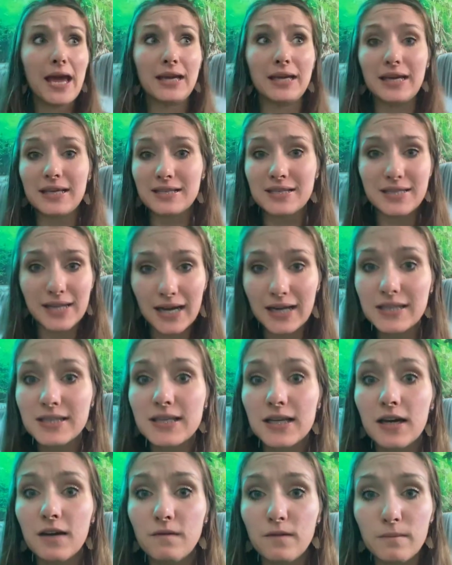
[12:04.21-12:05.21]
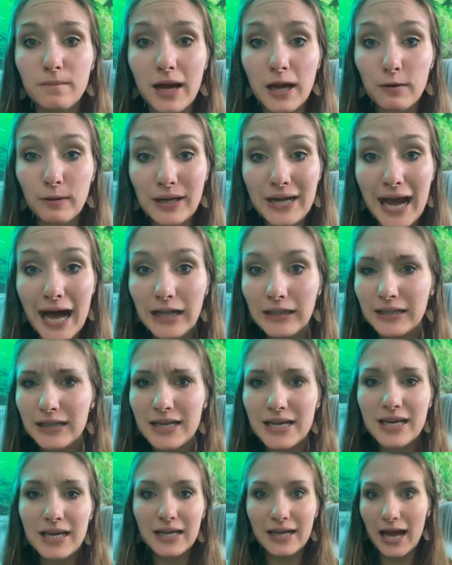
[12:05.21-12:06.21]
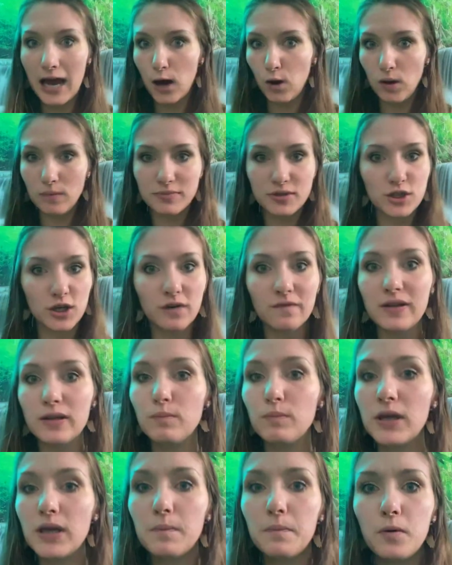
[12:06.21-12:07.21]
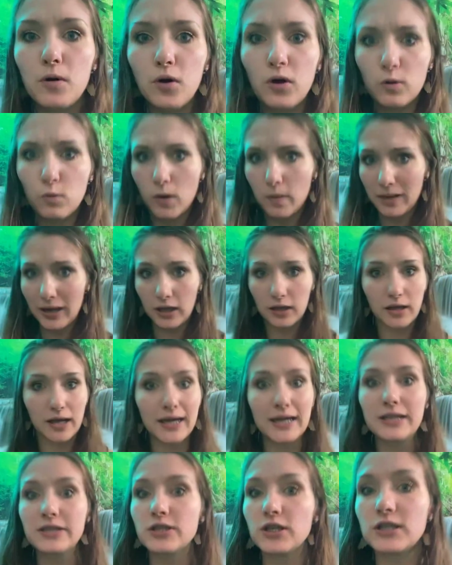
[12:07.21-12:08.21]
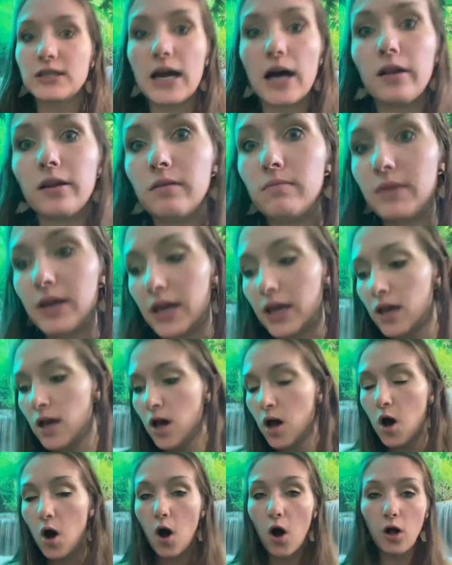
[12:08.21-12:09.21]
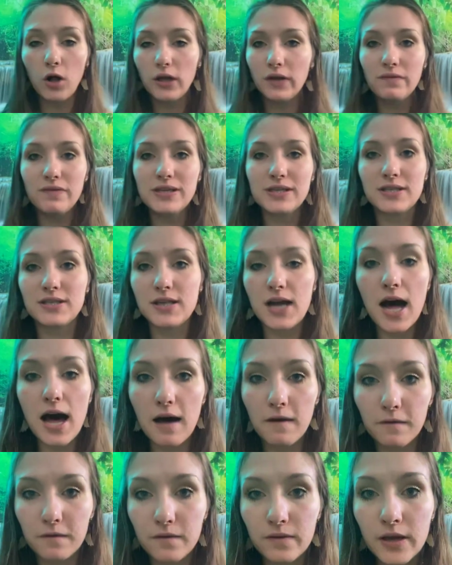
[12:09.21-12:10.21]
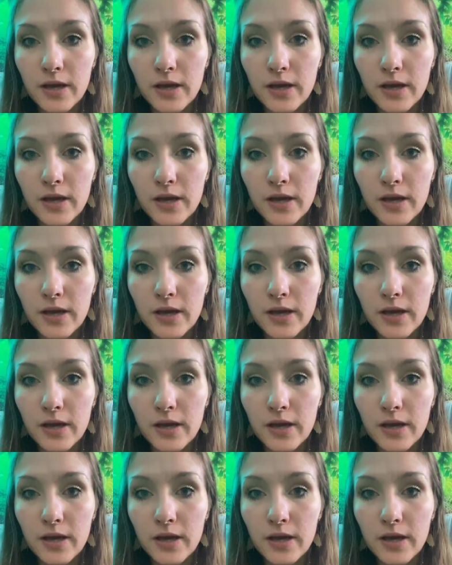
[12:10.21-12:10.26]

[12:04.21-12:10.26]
get signs of in my reality, and how I'm serving people and what my clients are telling me, all of this stuff.